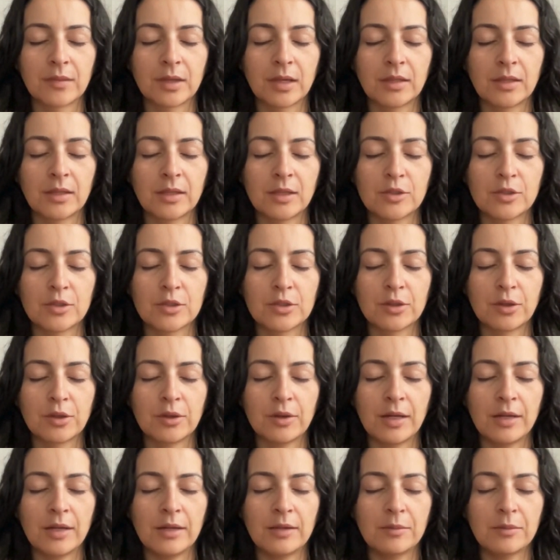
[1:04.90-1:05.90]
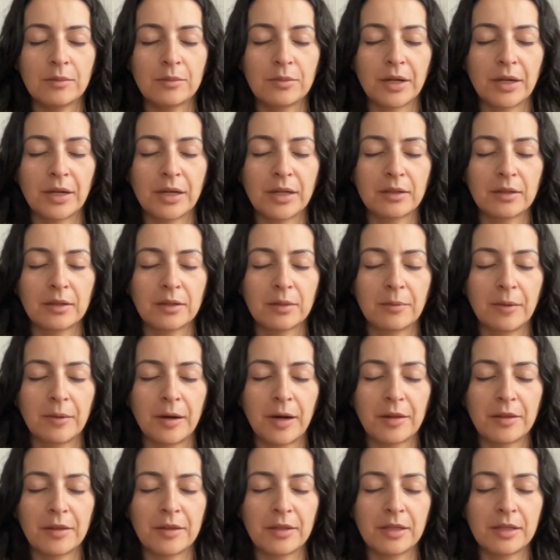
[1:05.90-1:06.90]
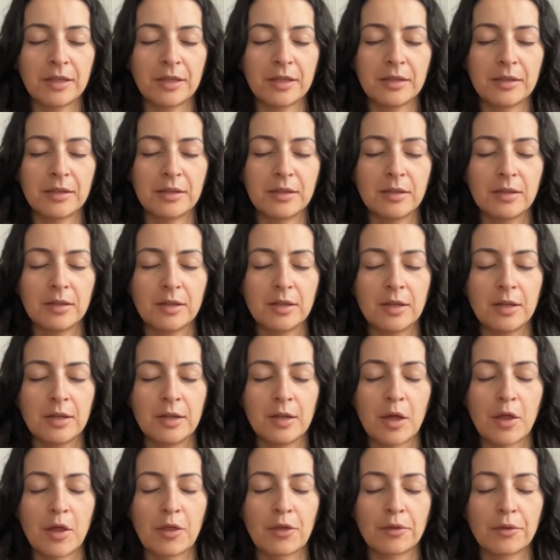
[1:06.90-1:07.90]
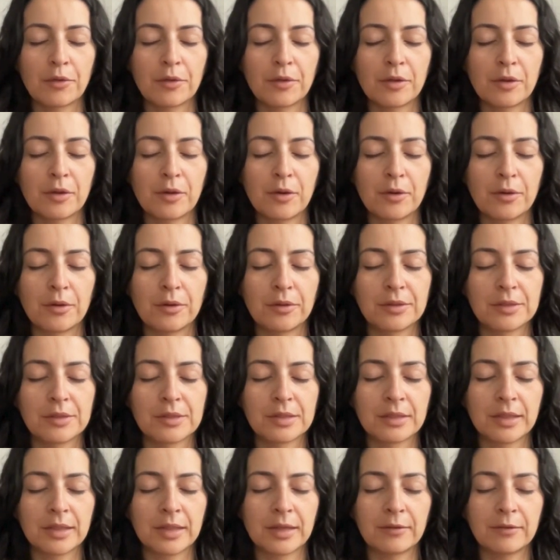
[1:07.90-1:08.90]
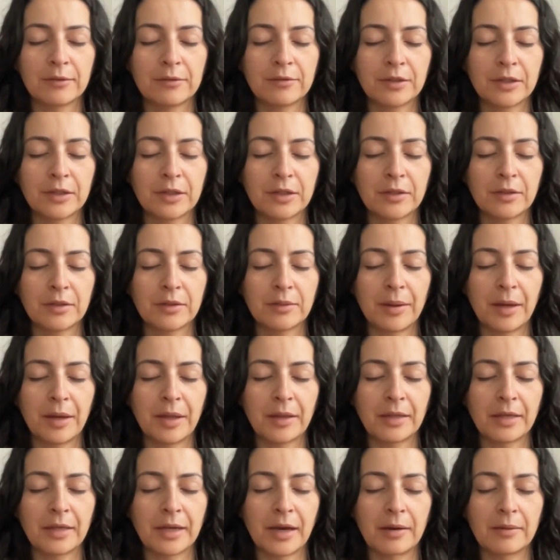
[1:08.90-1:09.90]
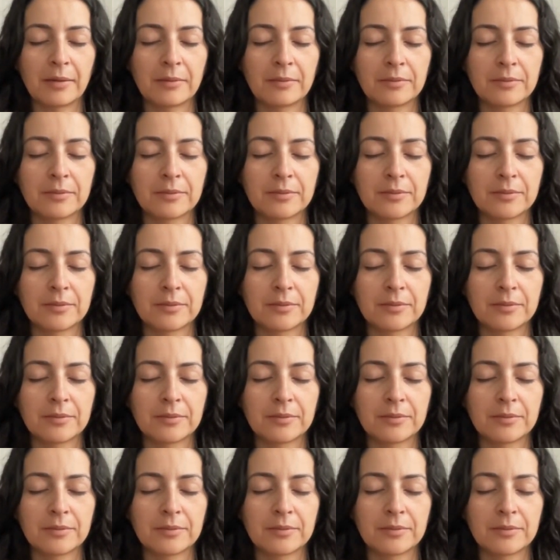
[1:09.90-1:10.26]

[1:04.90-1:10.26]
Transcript: And then just go ahead and bring the breath in through the nose and let it fill the belly up.